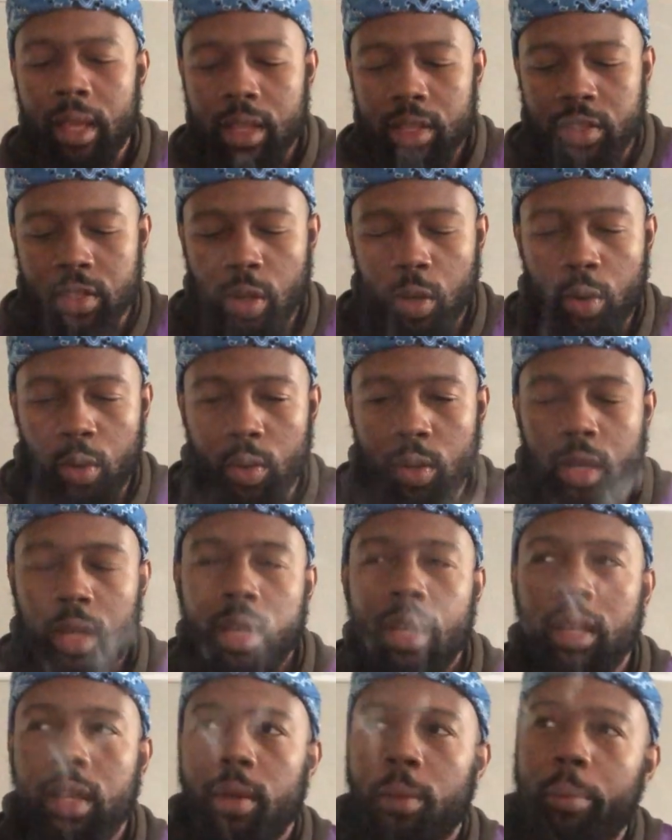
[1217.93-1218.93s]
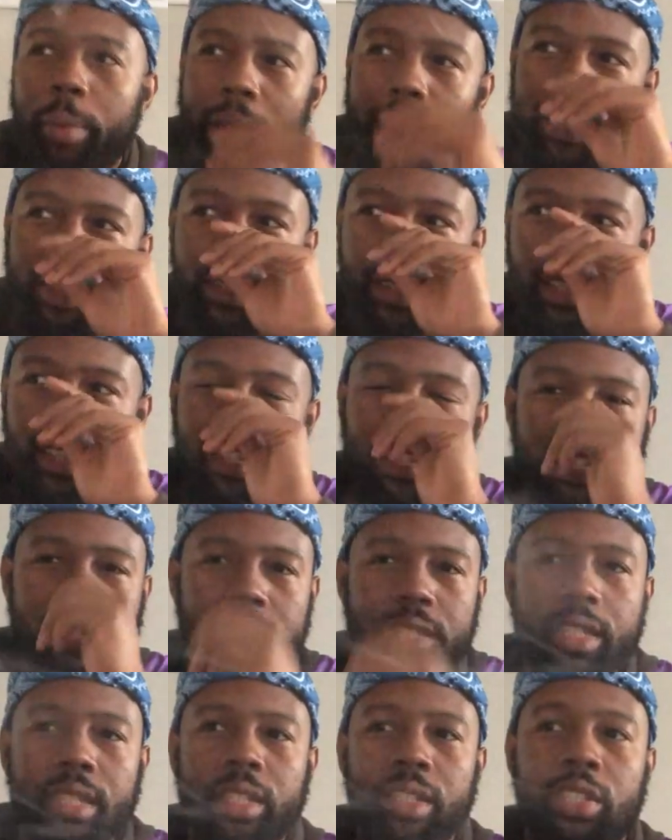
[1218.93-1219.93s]
So basically,
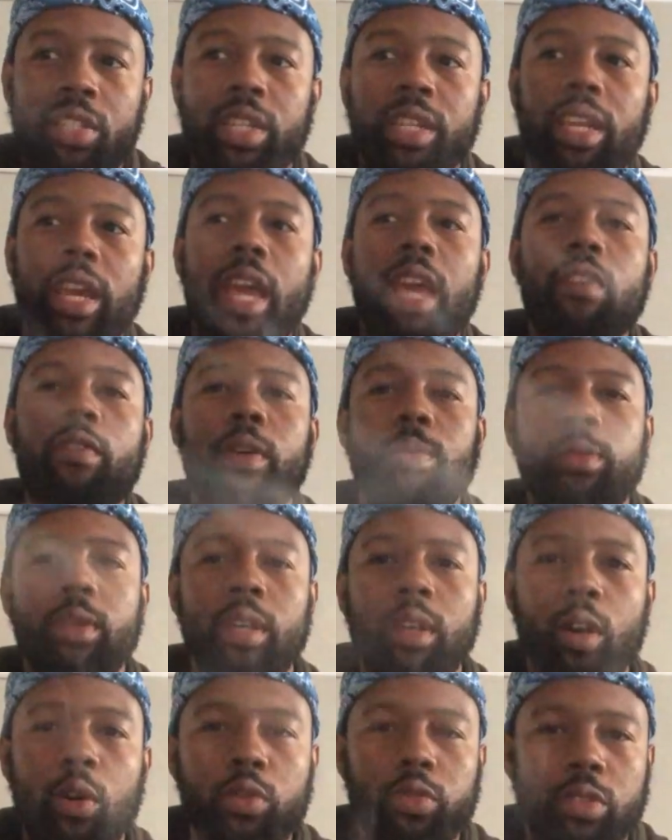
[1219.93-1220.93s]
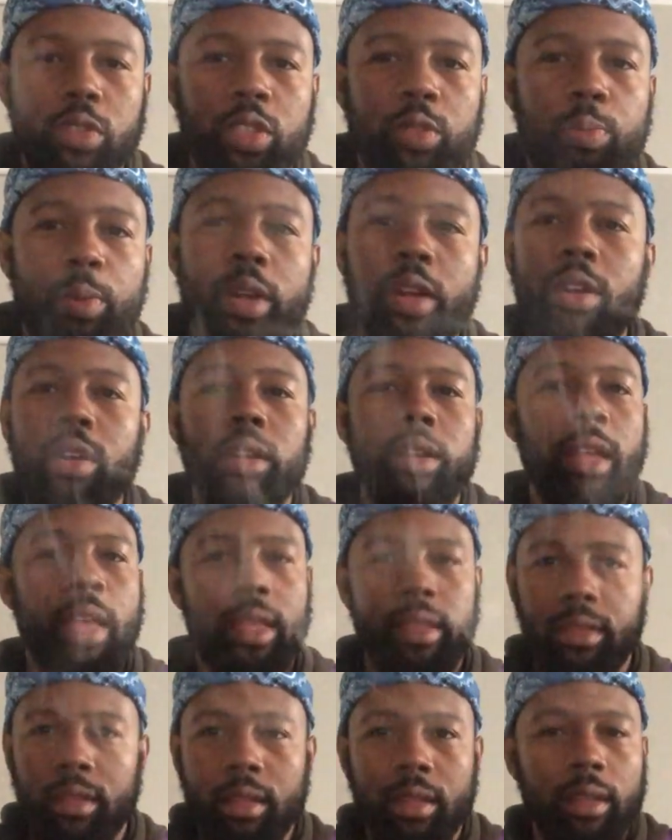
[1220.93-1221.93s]
she gave up the ghost. The
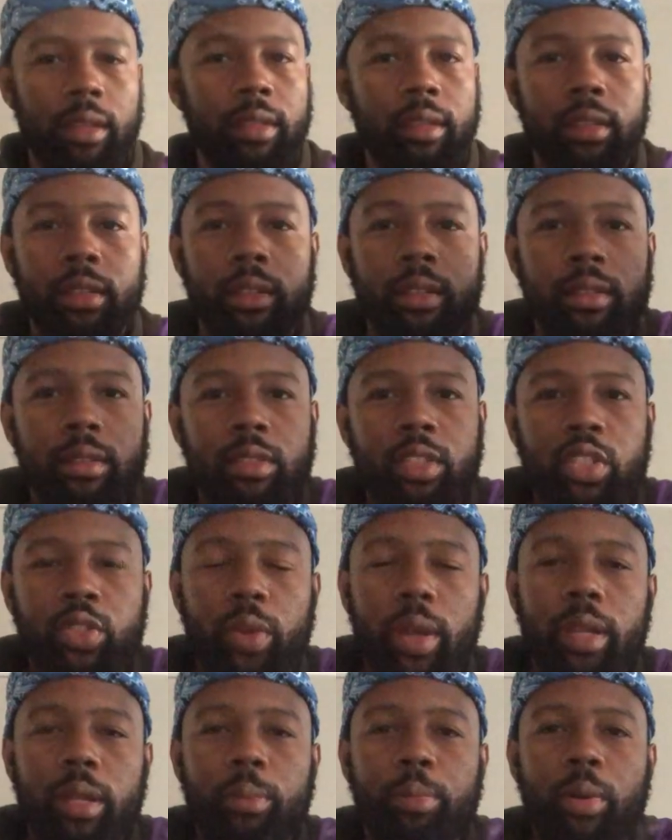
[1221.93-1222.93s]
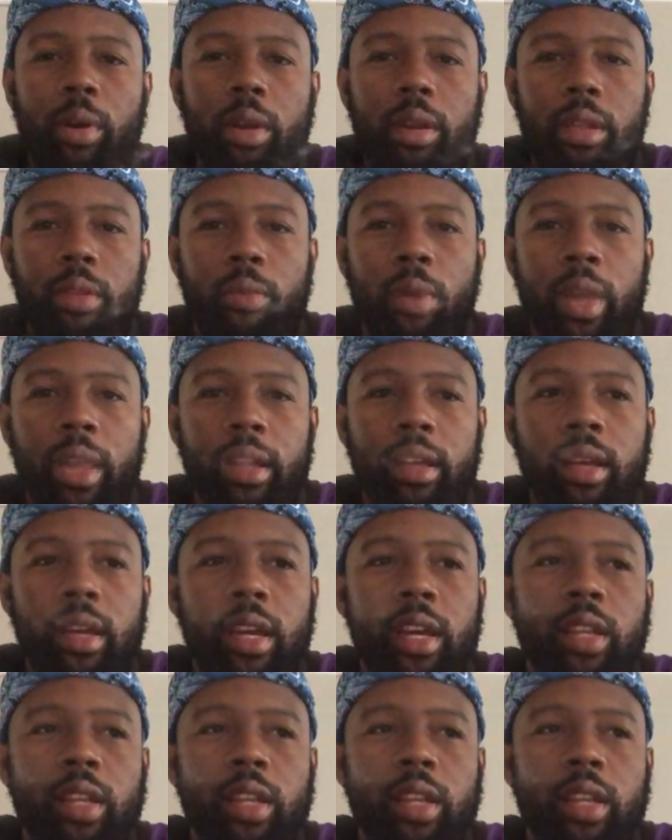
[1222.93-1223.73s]
spirit then, then straight departed, right?